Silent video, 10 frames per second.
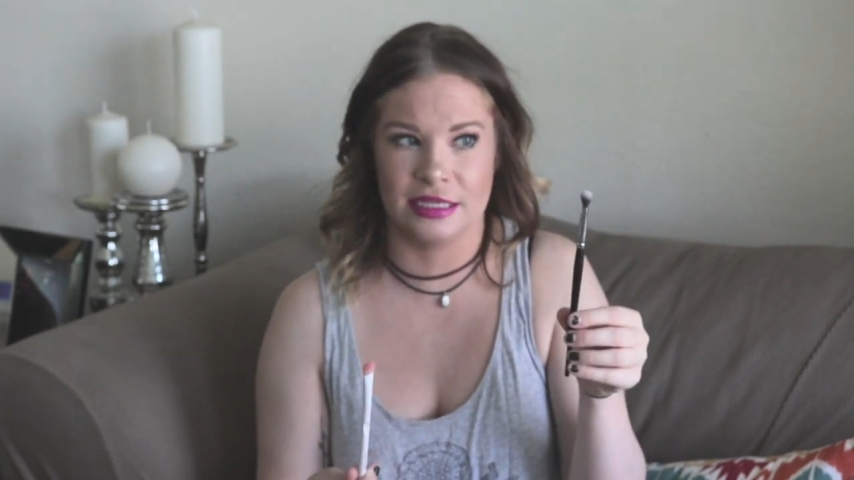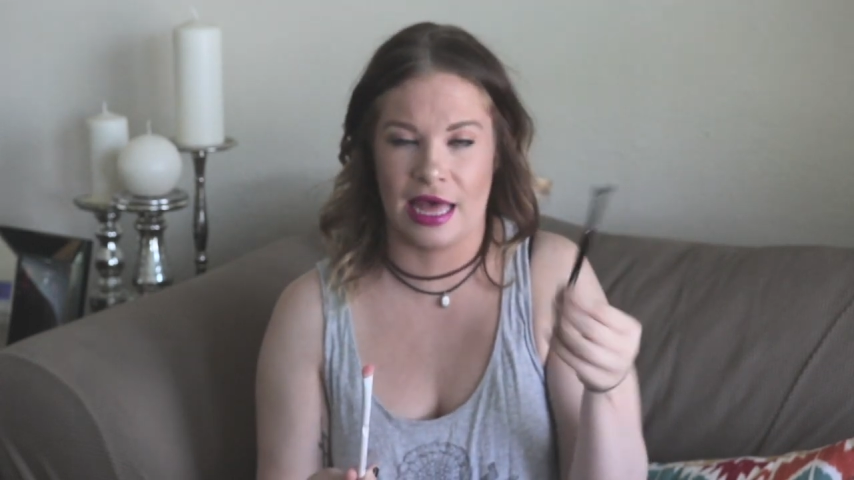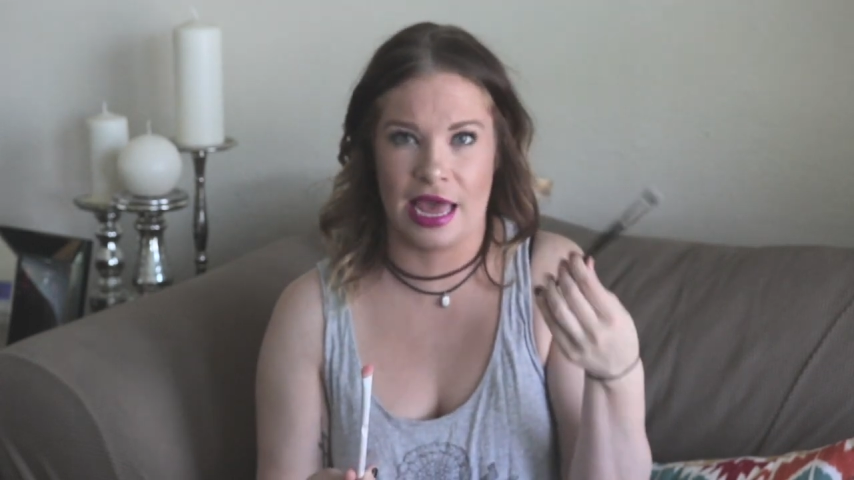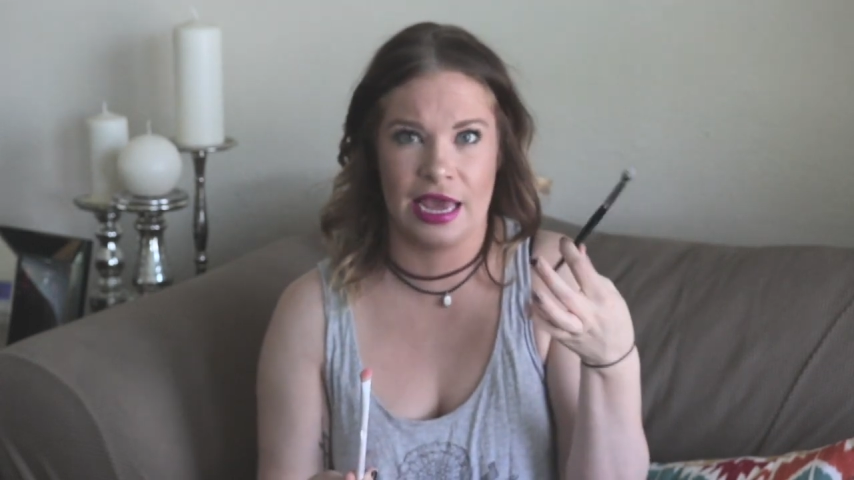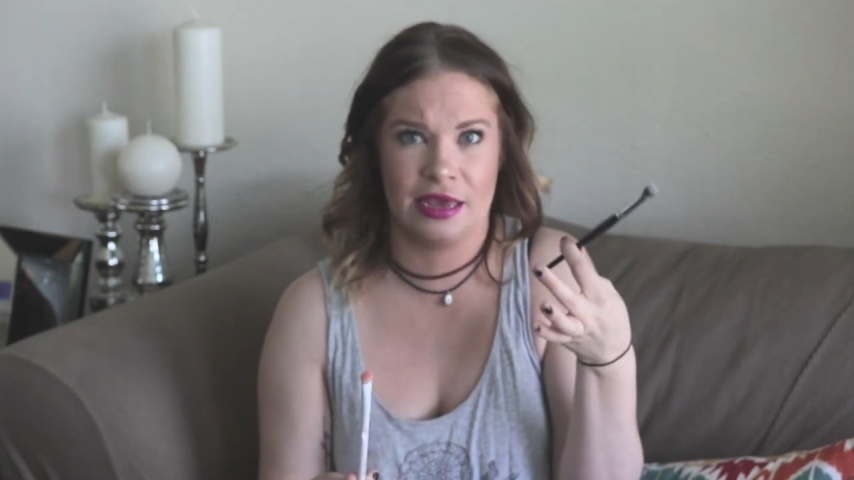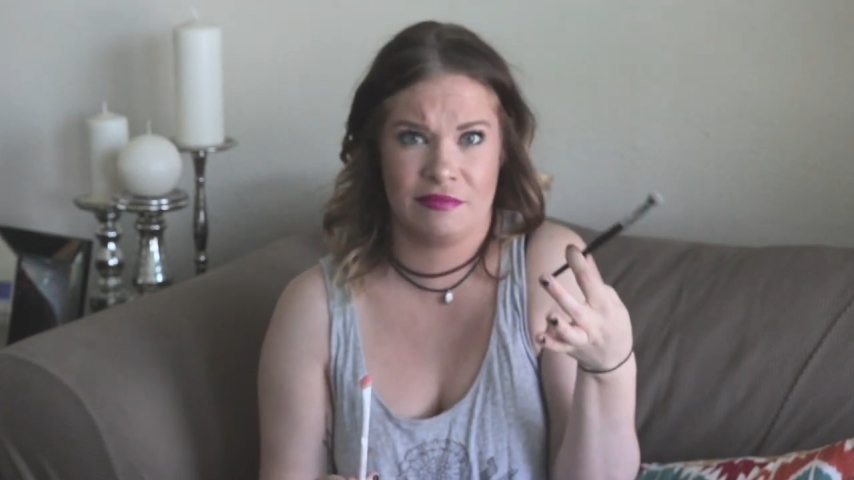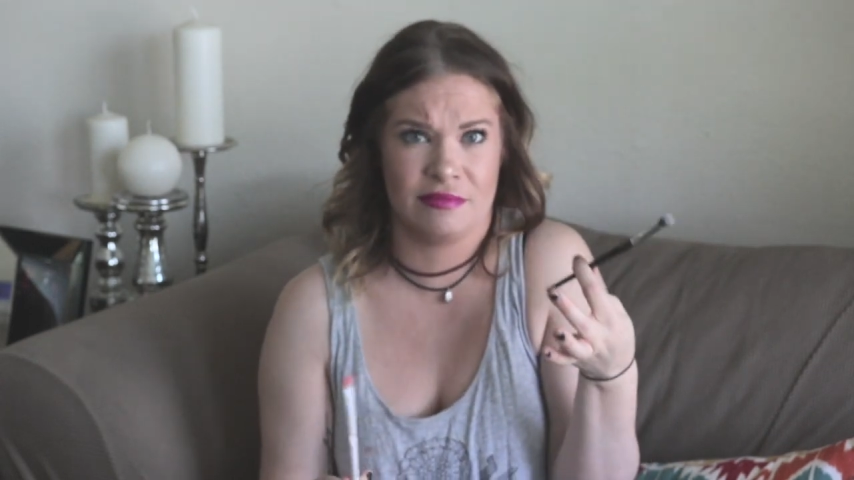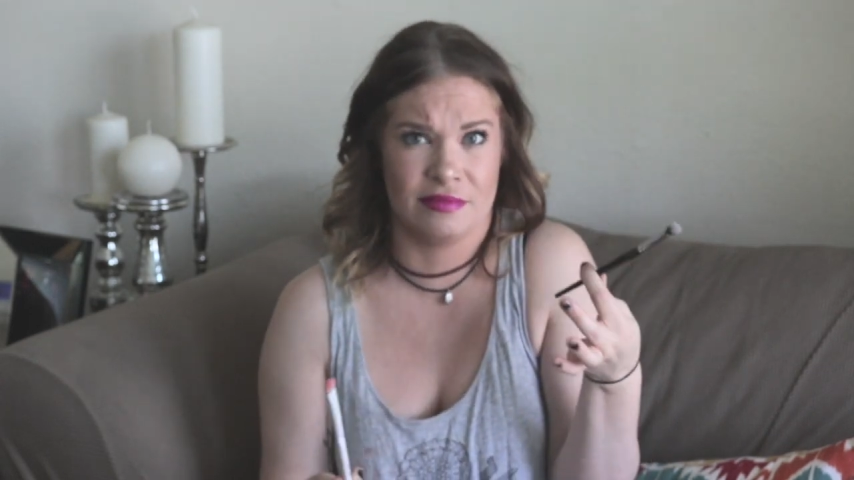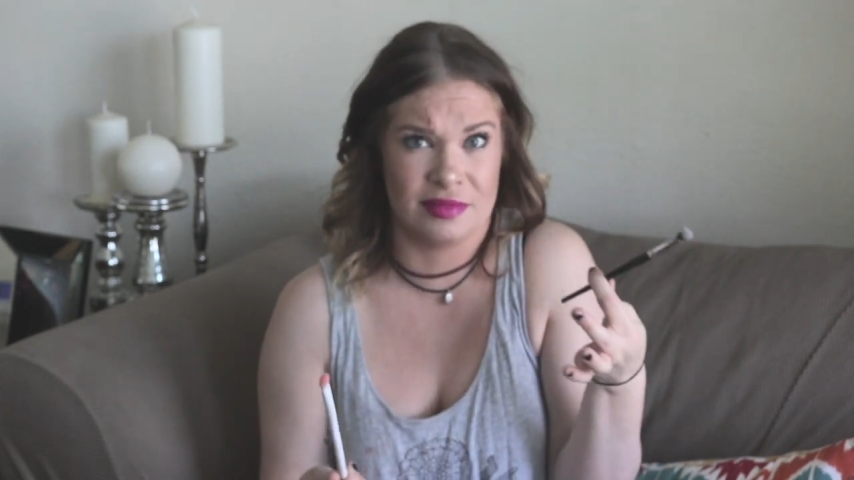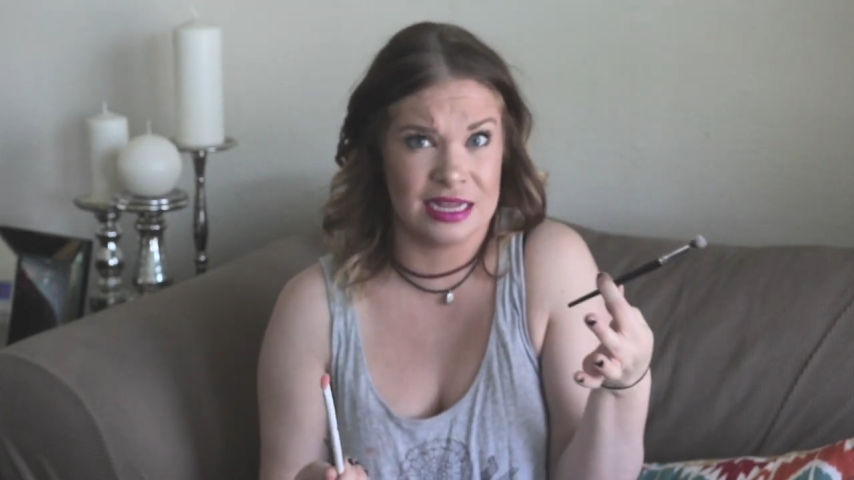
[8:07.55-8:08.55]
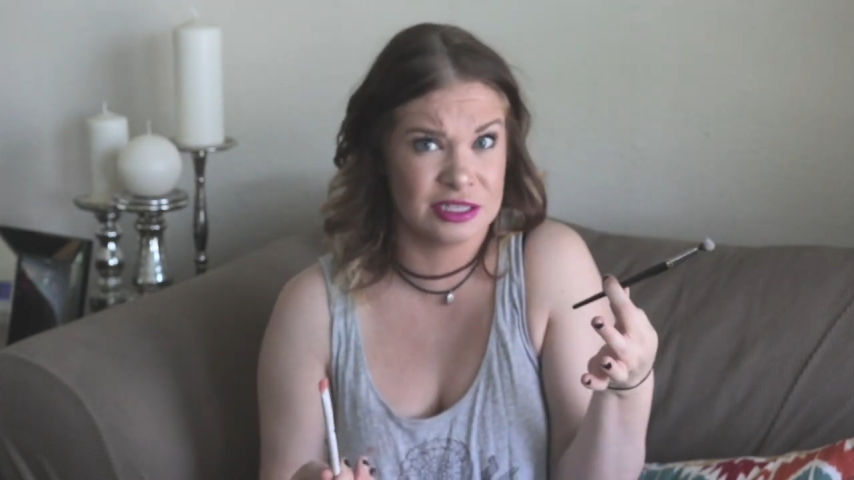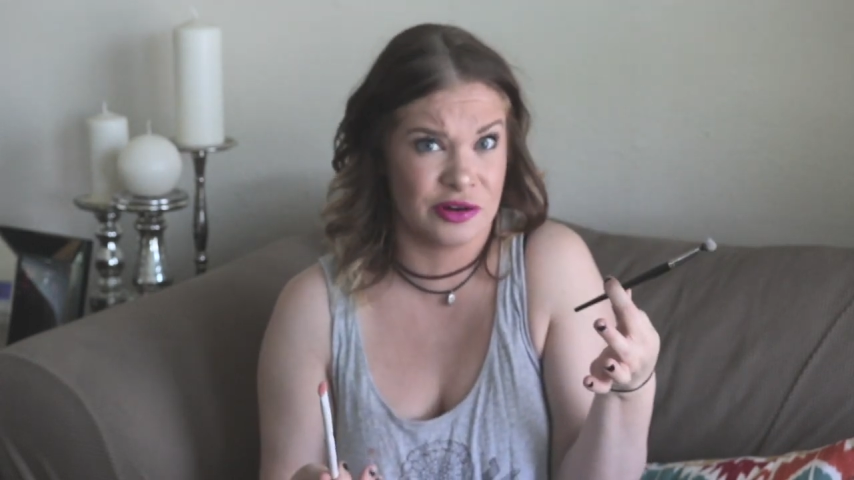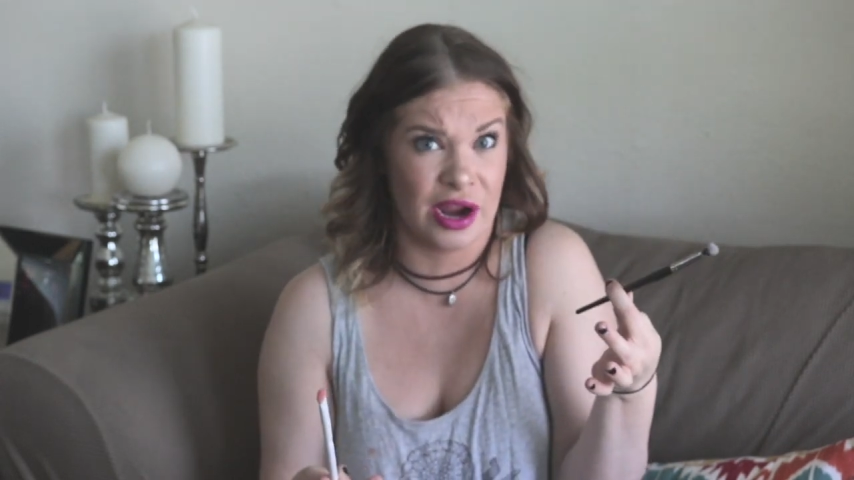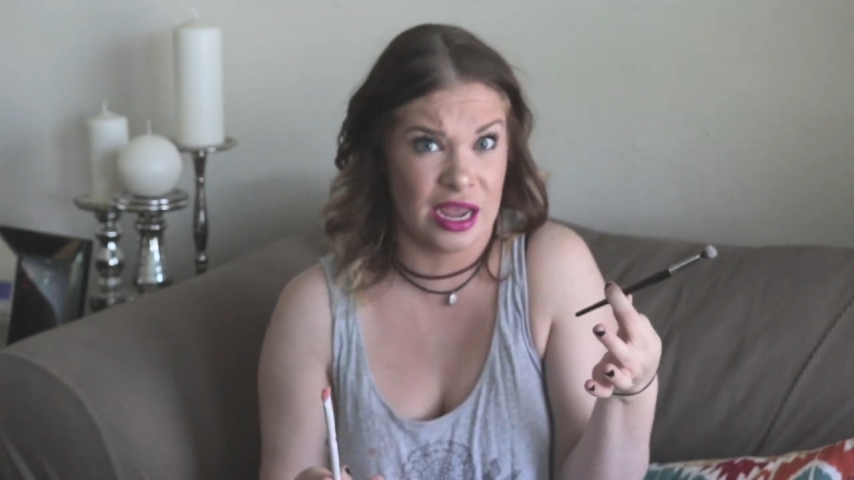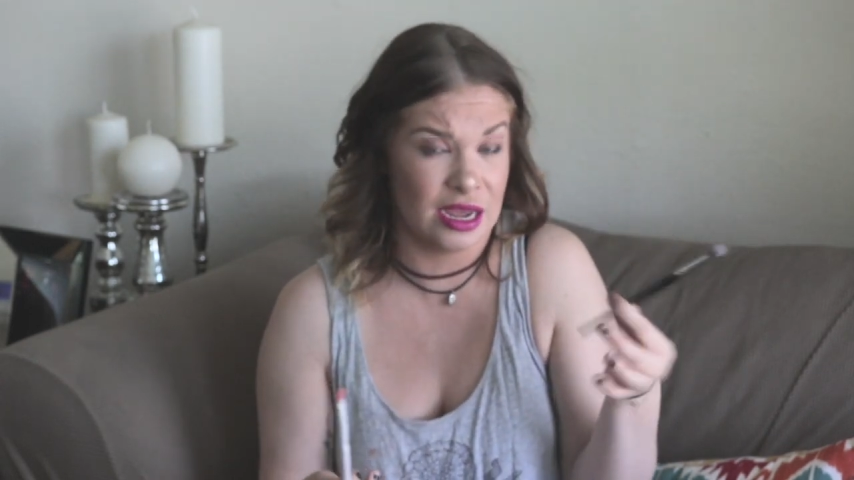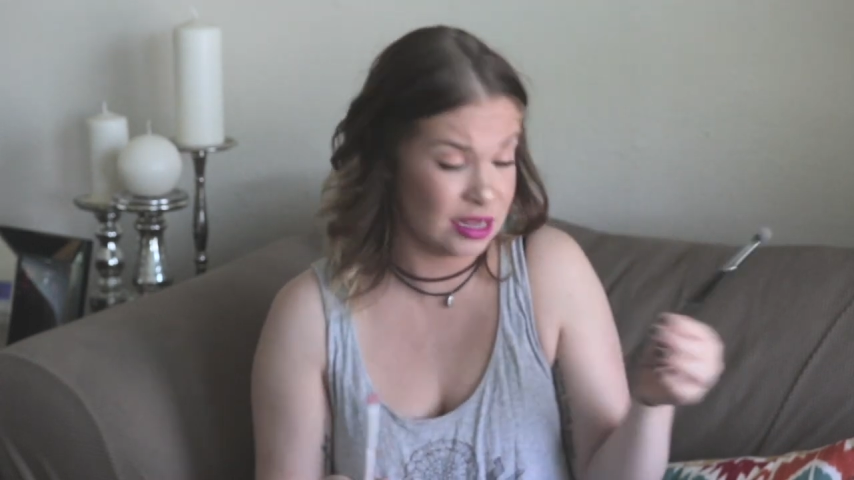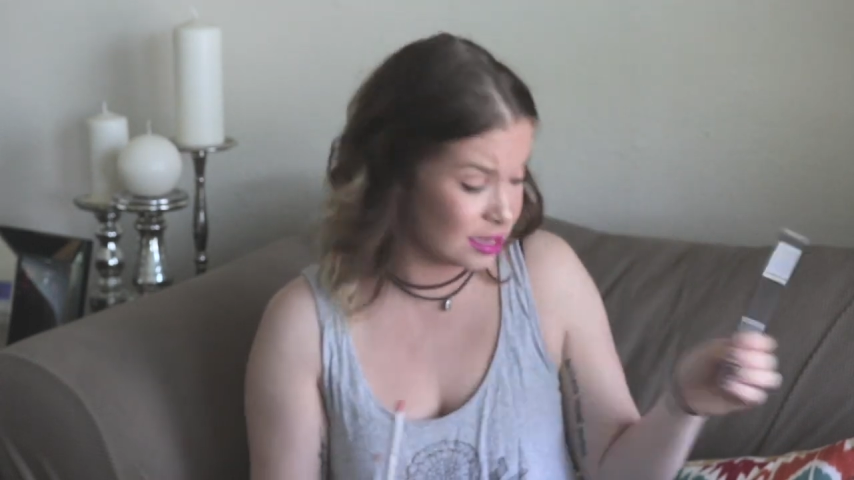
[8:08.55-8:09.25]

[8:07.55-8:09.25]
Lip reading: like, that's great.